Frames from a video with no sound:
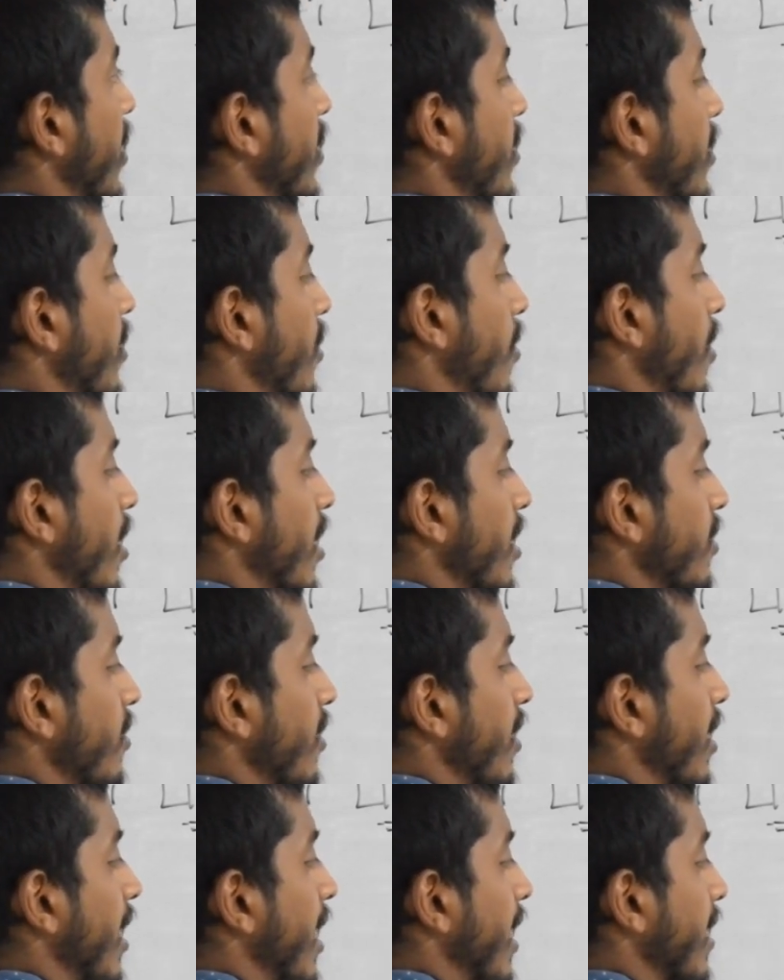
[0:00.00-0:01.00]
The
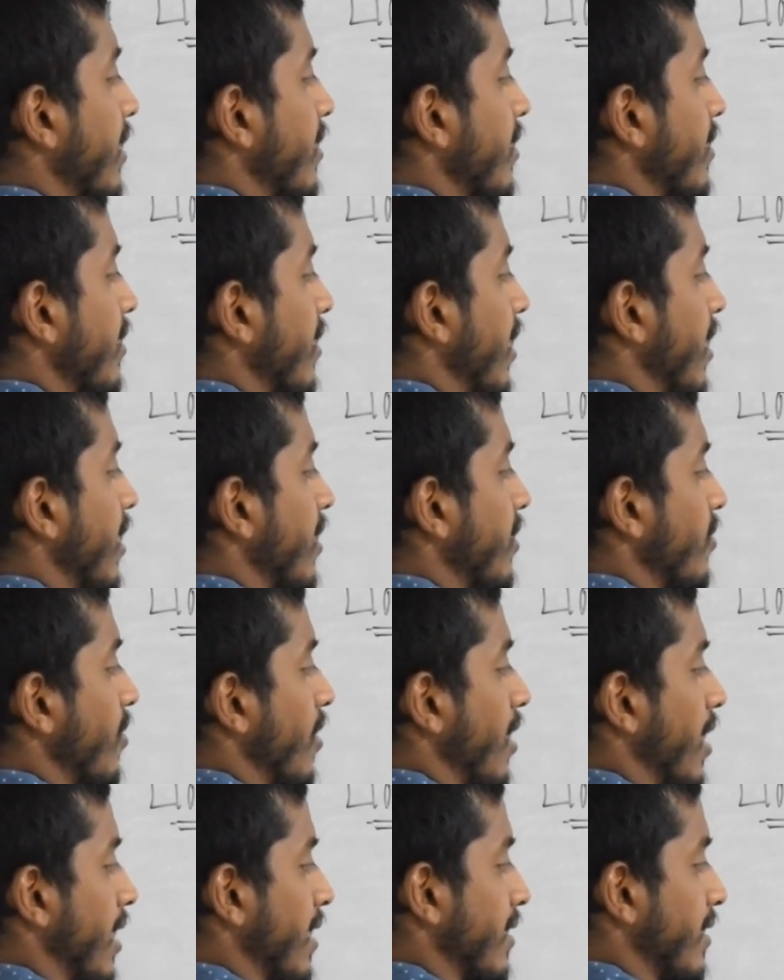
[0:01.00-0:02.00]
horizontal axis, it is
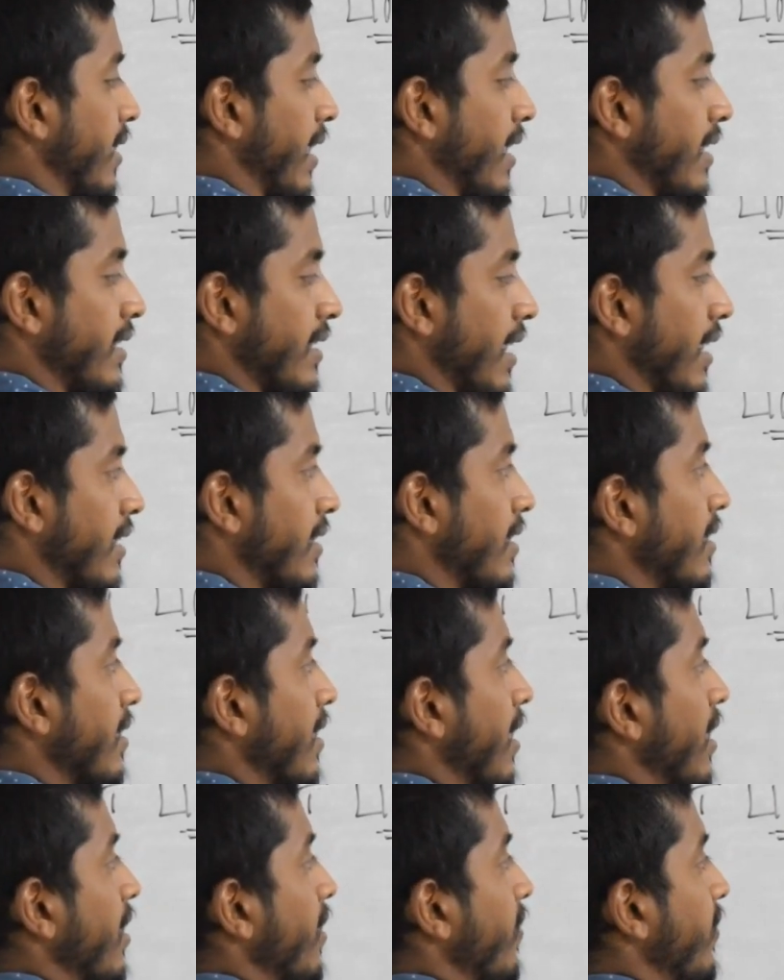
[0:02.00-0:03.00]
called as x-axis,
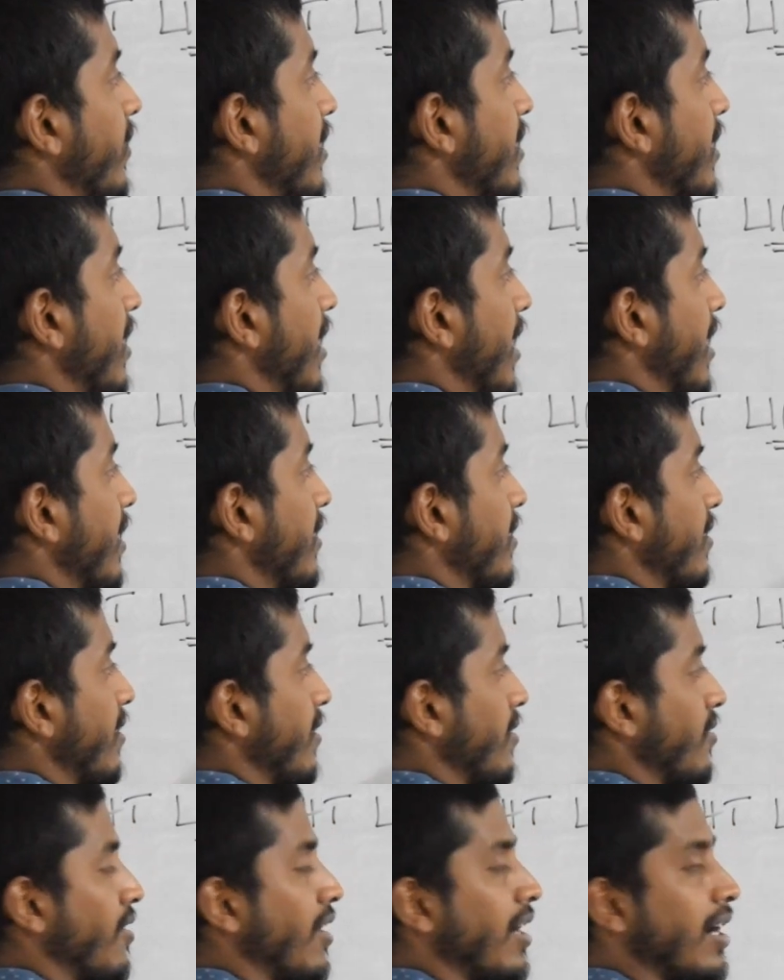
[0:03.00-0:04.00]
and the vertical axis
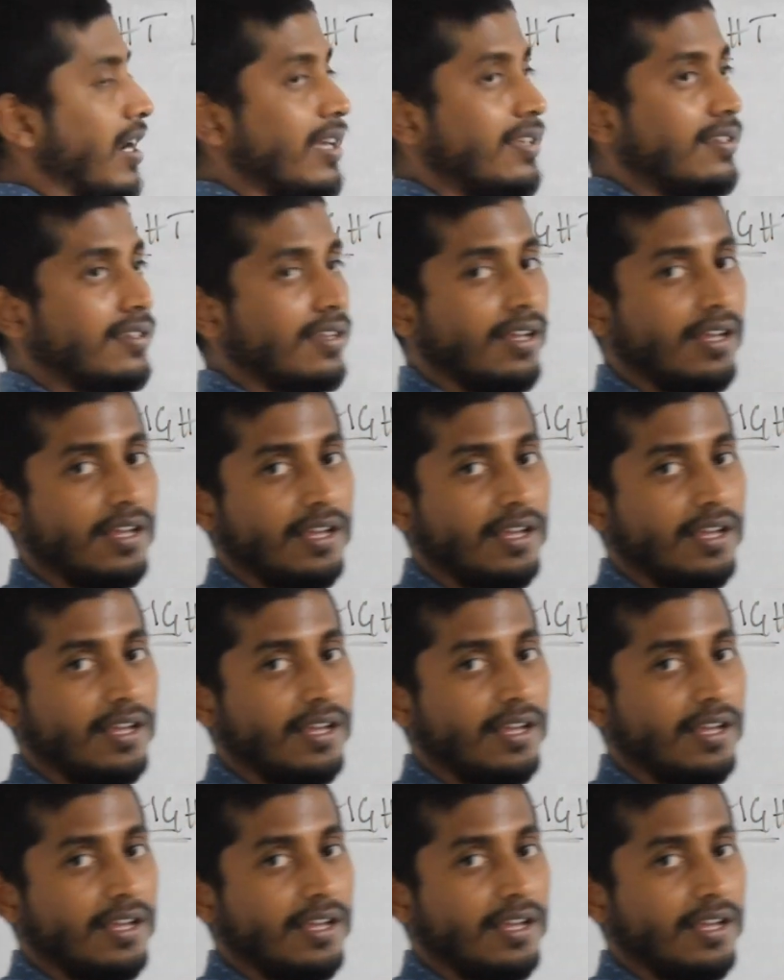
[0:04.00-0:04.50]
is called as